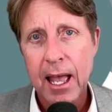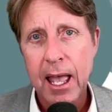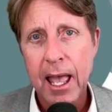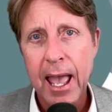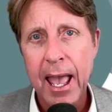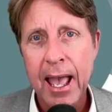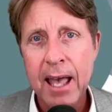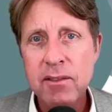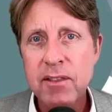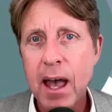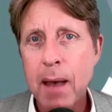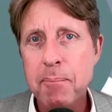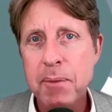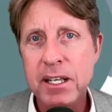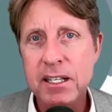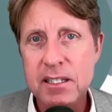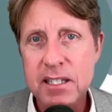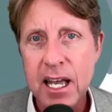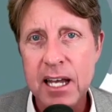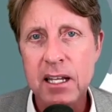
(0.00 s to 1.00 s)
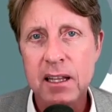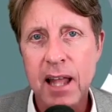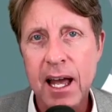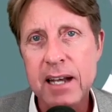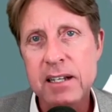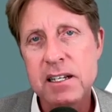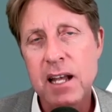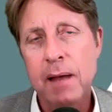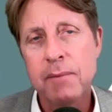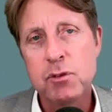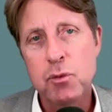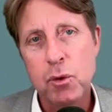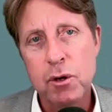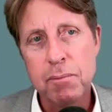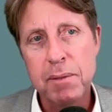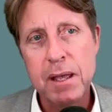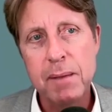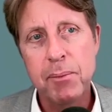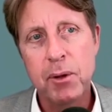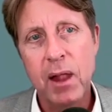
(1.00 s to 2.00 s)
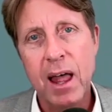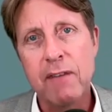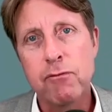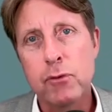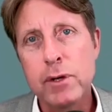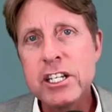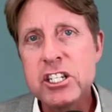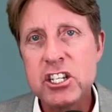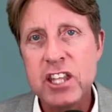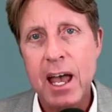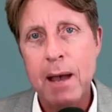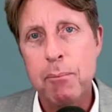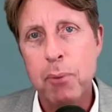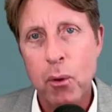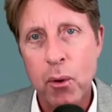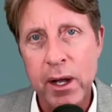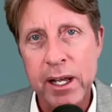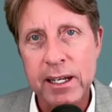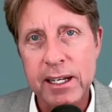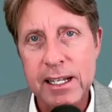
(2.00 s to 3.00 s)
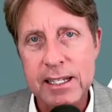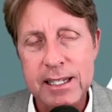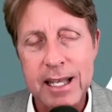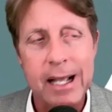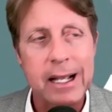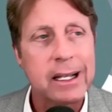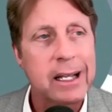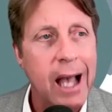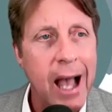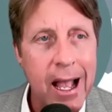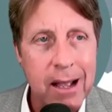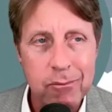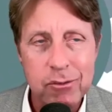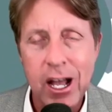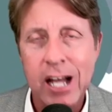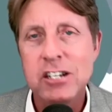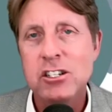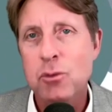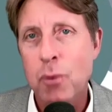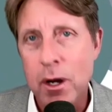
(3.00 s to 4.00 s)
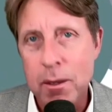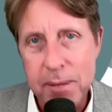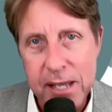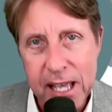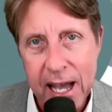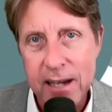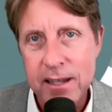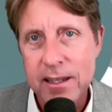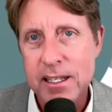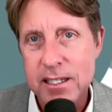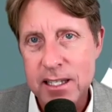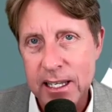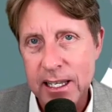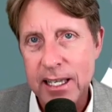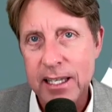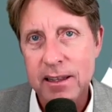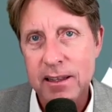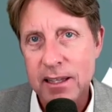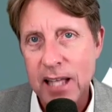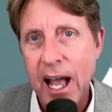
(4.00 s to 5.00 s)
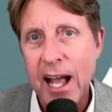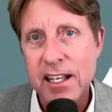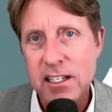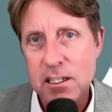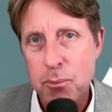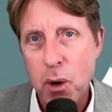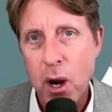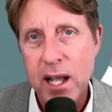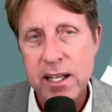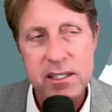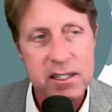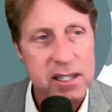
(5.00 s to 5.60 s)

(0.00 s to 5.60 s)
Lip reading: And that being said, a lot of times when people have reached that point, it's like, I just want to be out of this and get the highest price.